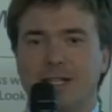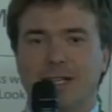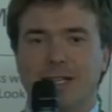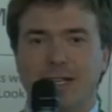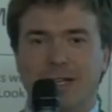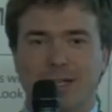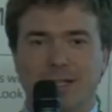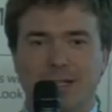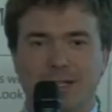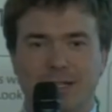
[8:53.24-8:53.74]

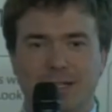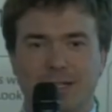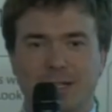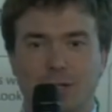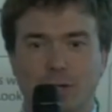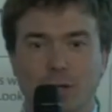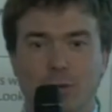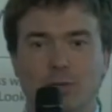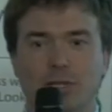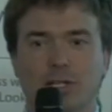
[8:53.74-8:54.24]
And
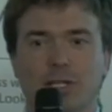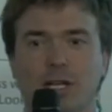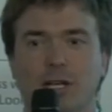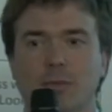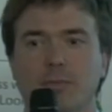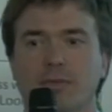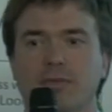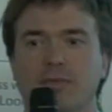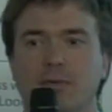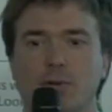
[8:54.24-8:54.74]
in those
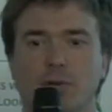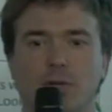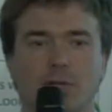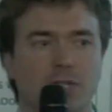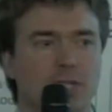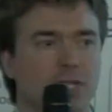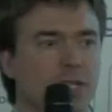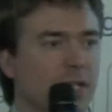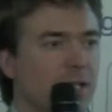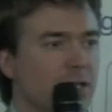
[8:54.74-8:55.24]
type of
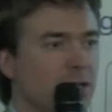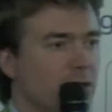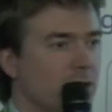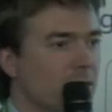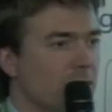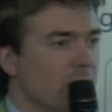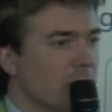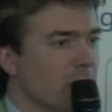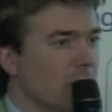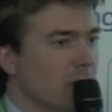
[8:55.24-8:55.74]

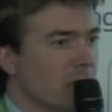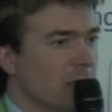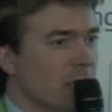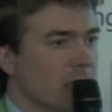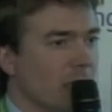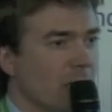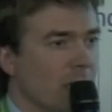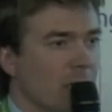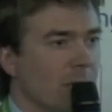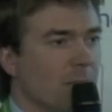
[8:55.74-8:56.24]
organizations,
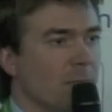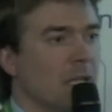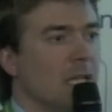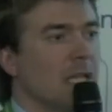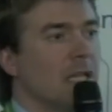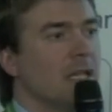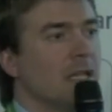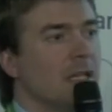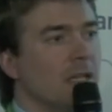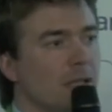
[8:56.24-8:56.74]
uh,
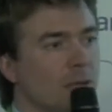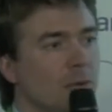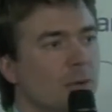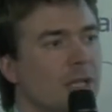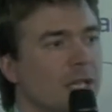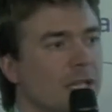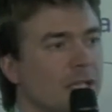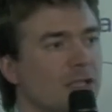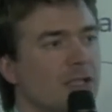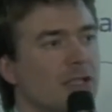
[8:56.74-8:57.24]
you
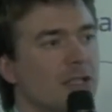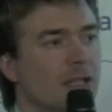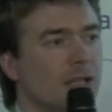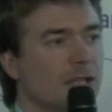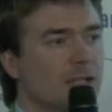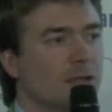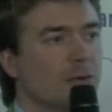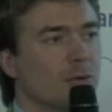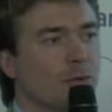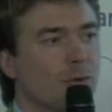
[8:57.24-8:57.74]
can
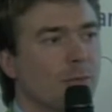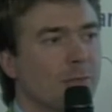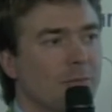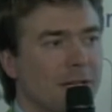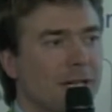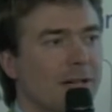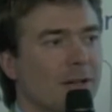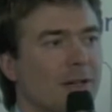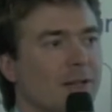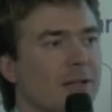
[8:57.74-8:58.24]
start to
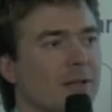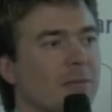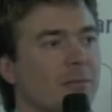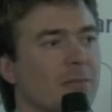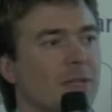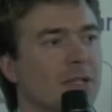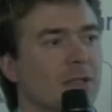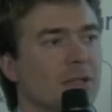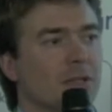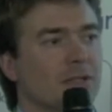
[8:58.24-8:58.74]
compare
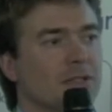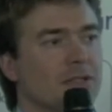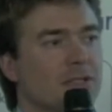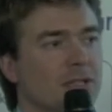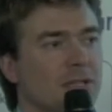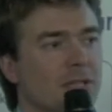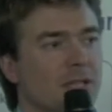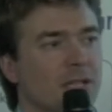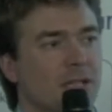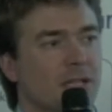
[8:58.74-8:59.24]

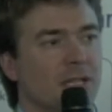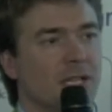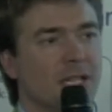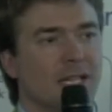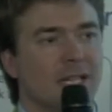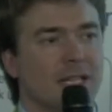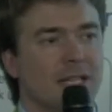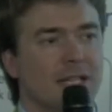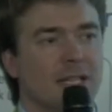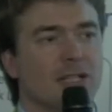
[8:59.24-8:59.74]
because uh,
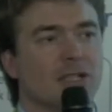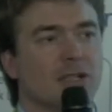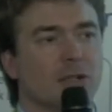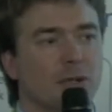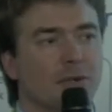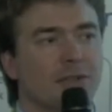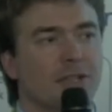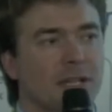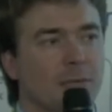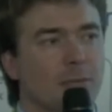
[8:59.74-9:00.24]
there's
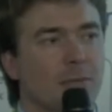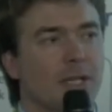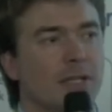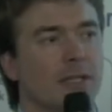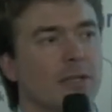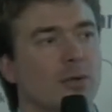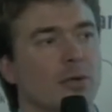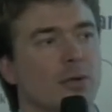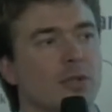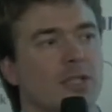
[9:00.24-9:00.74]
not that
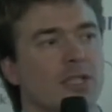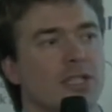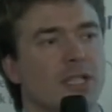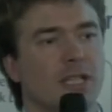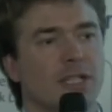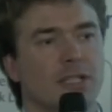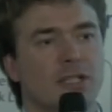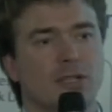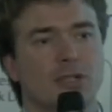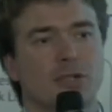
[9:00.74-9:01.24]
many
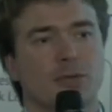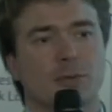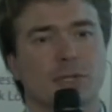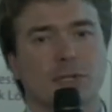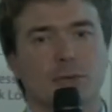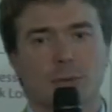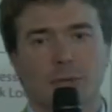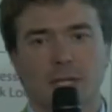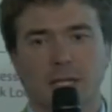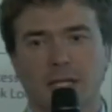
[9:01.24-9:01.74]
organizations
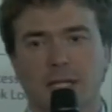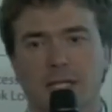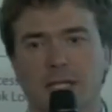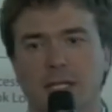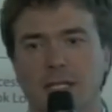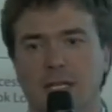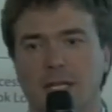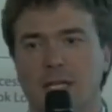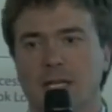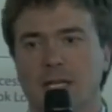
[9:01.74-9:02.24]
with really